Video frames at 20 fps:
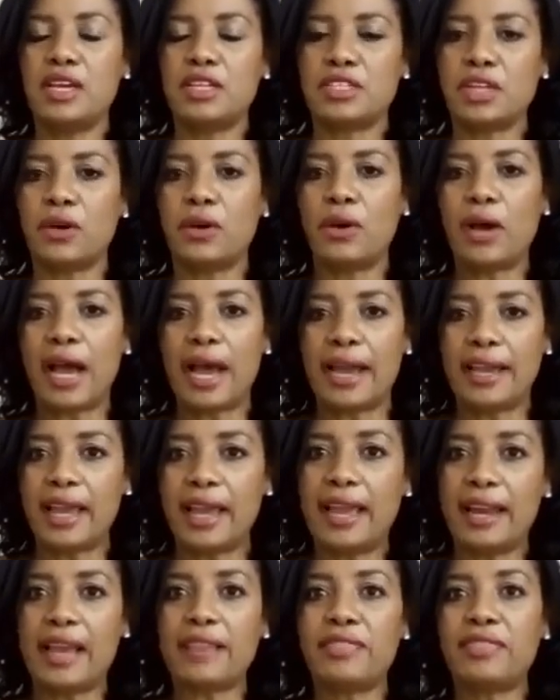So
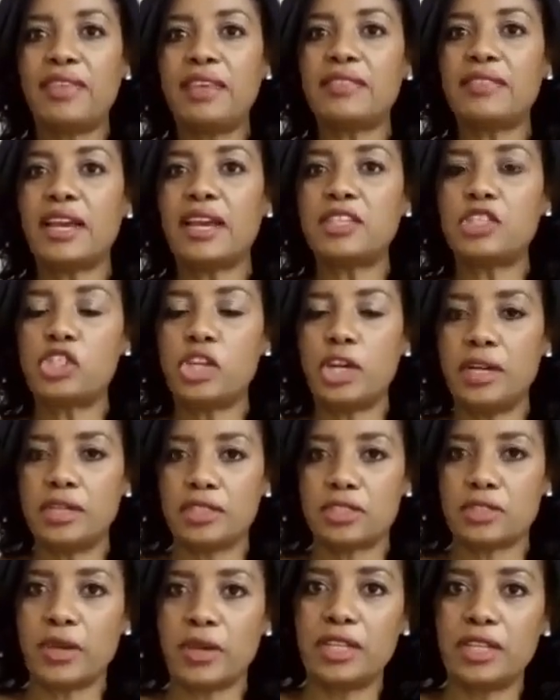I think that trend
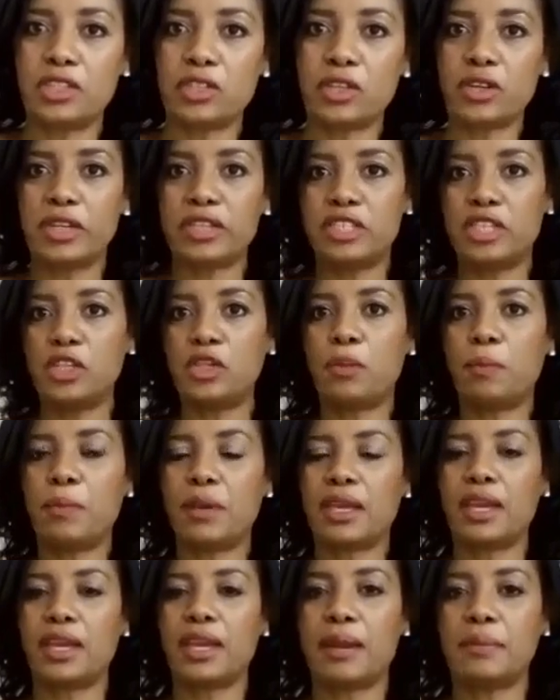is going to continue
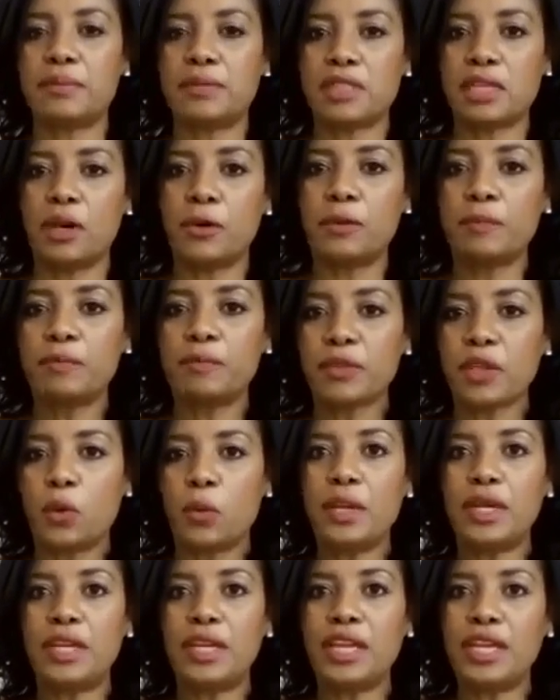picking up. So
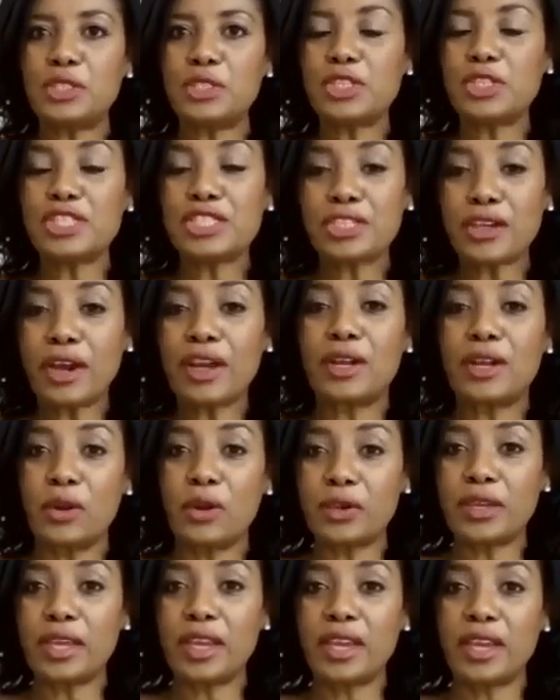we need to start
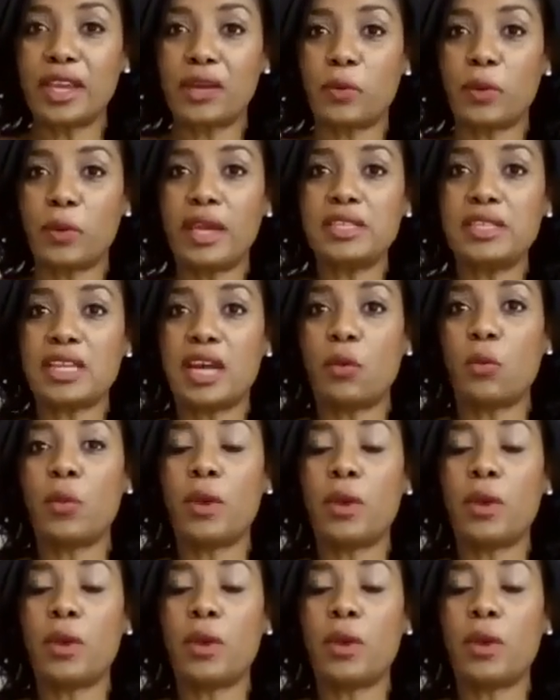looking at ways.